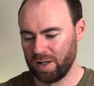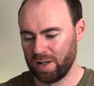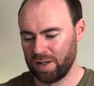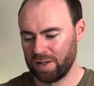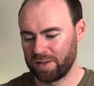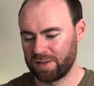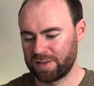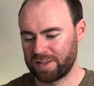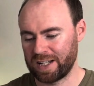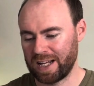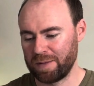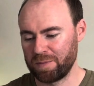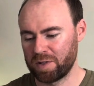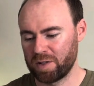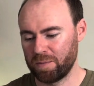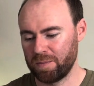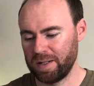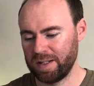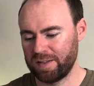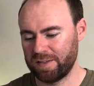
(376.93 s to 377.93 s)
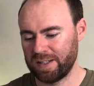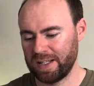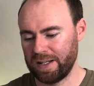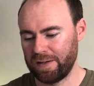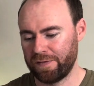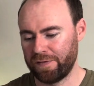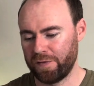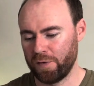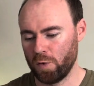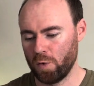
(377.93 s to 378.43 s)
Same can be said
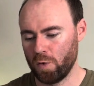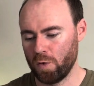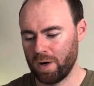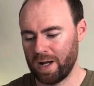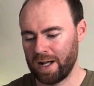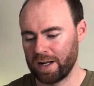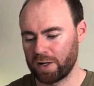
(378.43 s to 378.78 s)
for